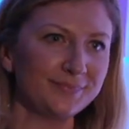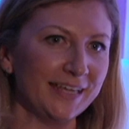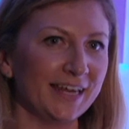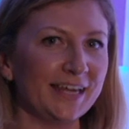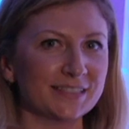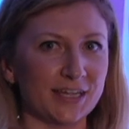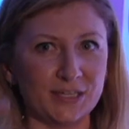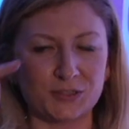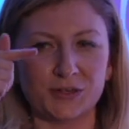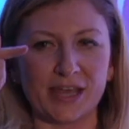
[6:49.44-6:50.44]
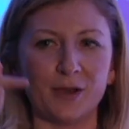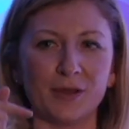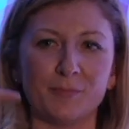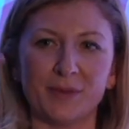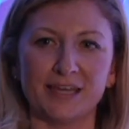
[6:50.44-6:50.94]
And he showed it how it
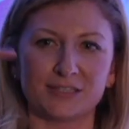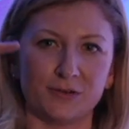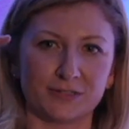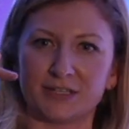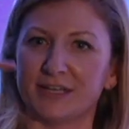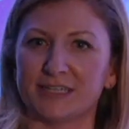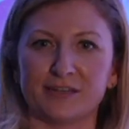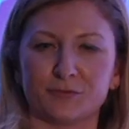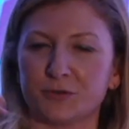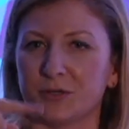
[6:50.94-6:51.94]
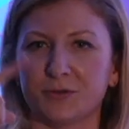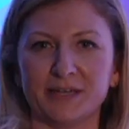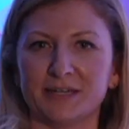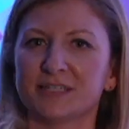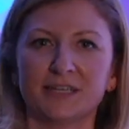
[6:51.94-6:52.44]
appeared alongside Deliveroo
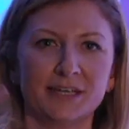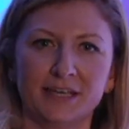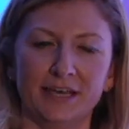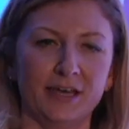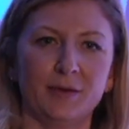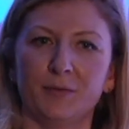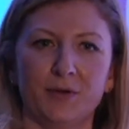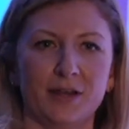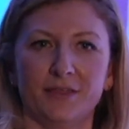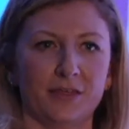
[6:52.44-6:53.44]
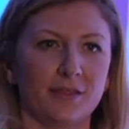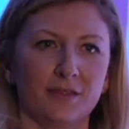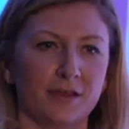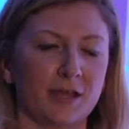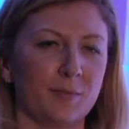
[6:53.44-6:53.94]
and one other
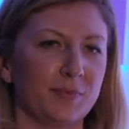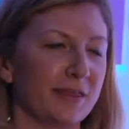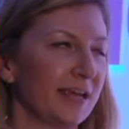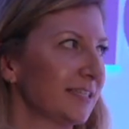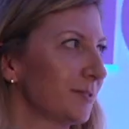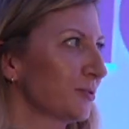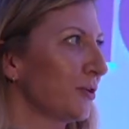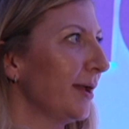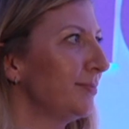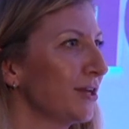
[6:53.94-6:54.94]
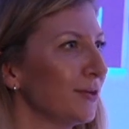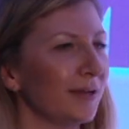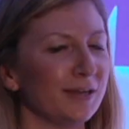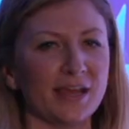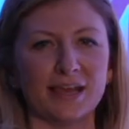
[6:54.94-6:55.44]
company that he's subscribed to,
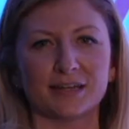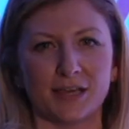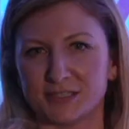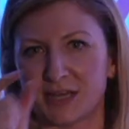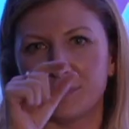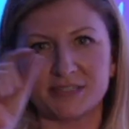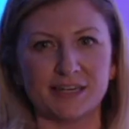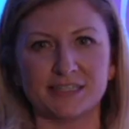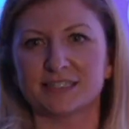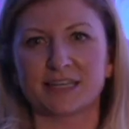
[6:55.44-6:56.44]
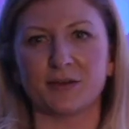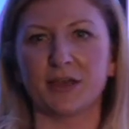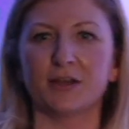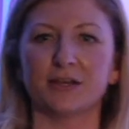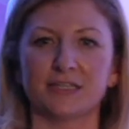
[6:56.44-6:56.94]
and he had like 10% discount
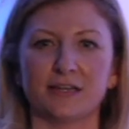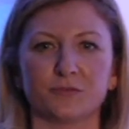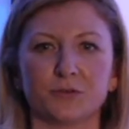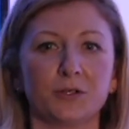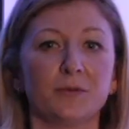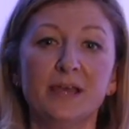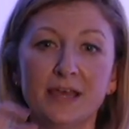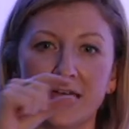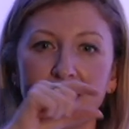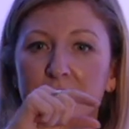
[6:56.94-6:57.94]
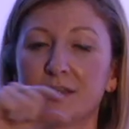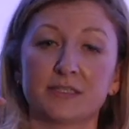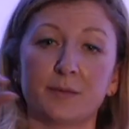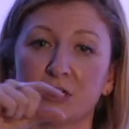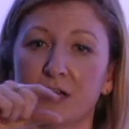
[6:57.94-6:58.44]
at Deliveroo, and the
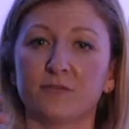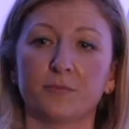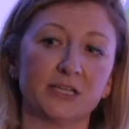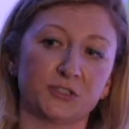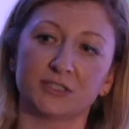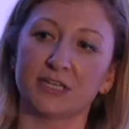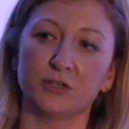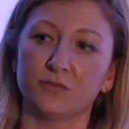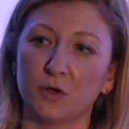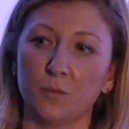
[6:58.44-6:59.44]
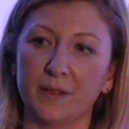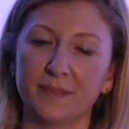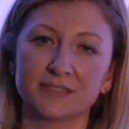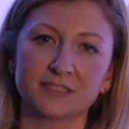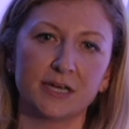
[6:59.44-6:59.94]
subject line from us just said, "You've not won
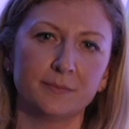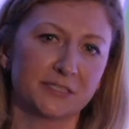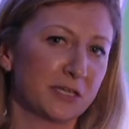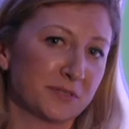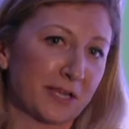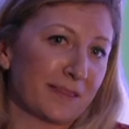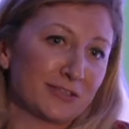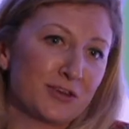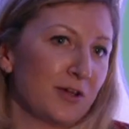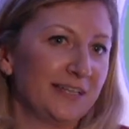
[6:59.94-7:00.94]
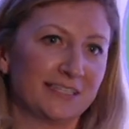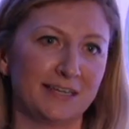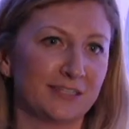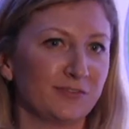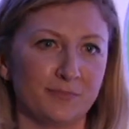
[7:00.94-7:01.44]
this time." So he was like, there's no
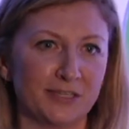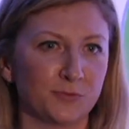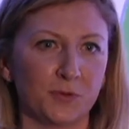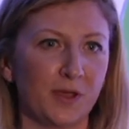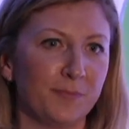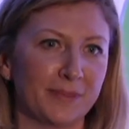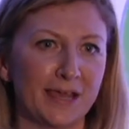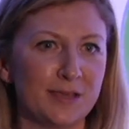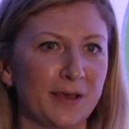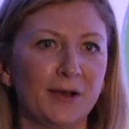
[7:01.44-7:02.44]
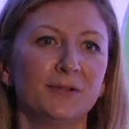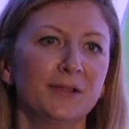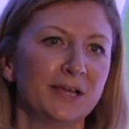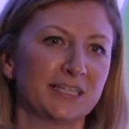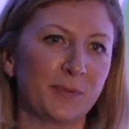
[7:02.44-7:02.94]
incentive for me to want to open that email,
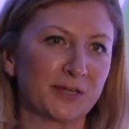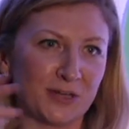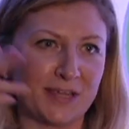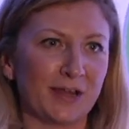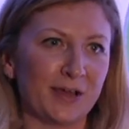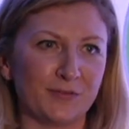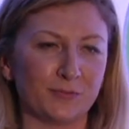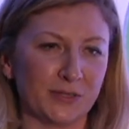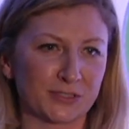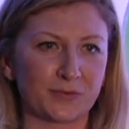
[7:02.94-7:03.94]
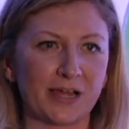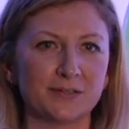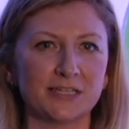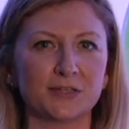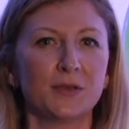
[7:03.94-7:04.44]
especially in light of what's around
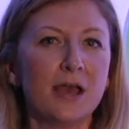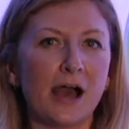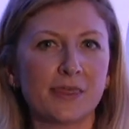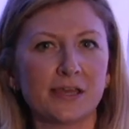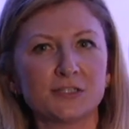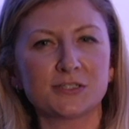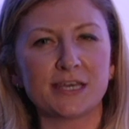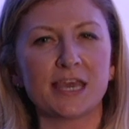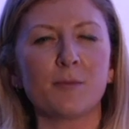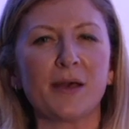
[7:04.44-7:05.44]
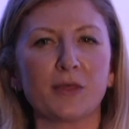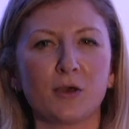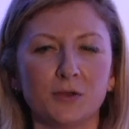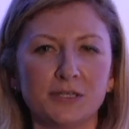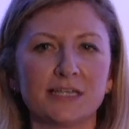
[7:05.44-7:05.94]
it. So I think thinking about the
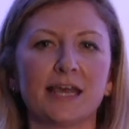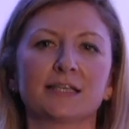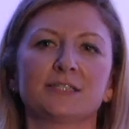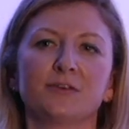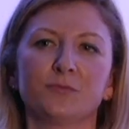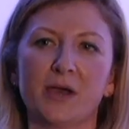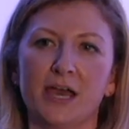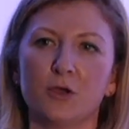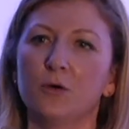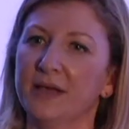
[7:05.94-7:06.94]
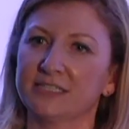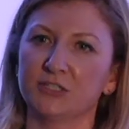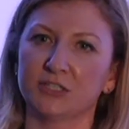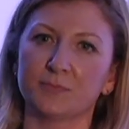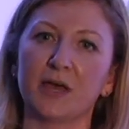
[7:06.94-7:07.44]
context of where your
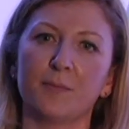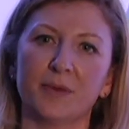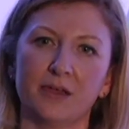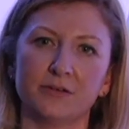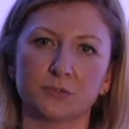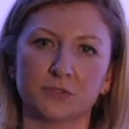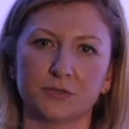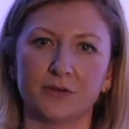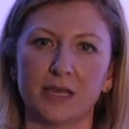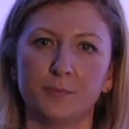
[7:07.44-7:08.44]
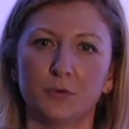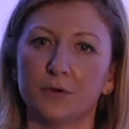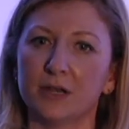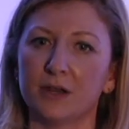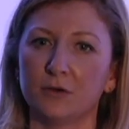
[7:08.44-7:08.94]
messages might appear is also really
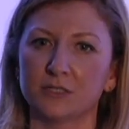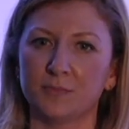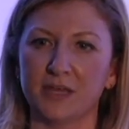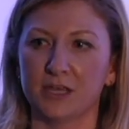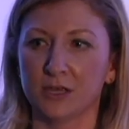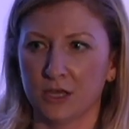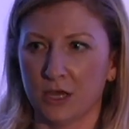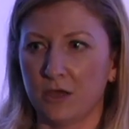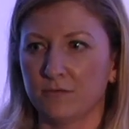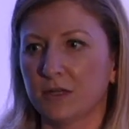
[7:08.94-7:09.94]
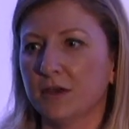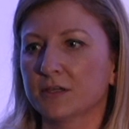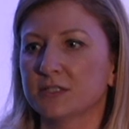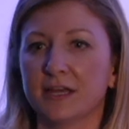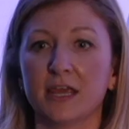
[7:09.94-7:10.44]
important, and not to be
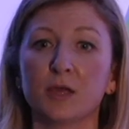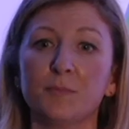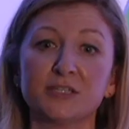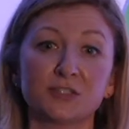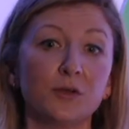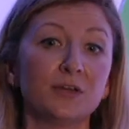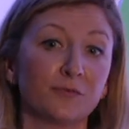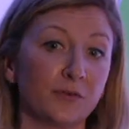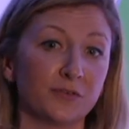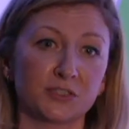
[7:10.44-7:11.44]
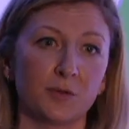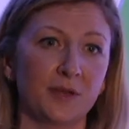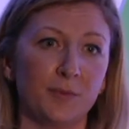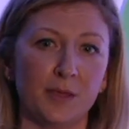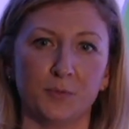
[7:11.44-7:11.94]
overlooked. And it could be so different for so
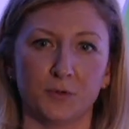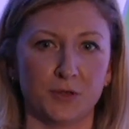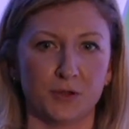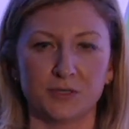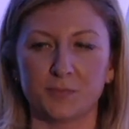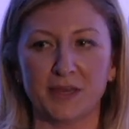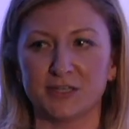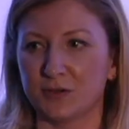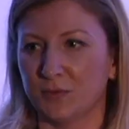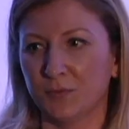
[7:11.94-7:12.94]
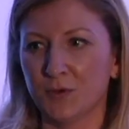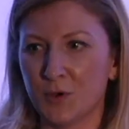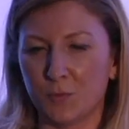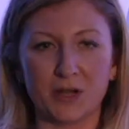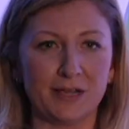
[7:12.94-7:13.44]
many people, depending on
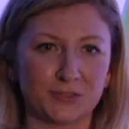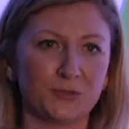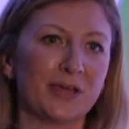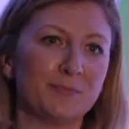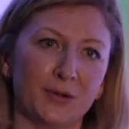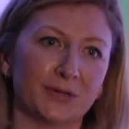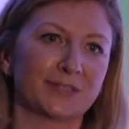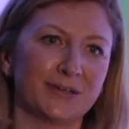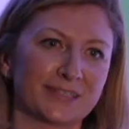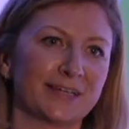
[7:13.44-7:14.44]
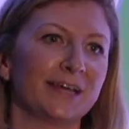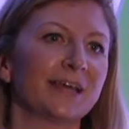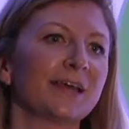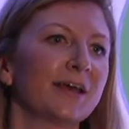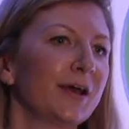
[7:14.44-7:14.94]
what else your inbox looks
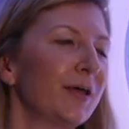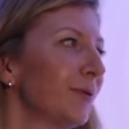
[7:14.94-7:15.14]
like. The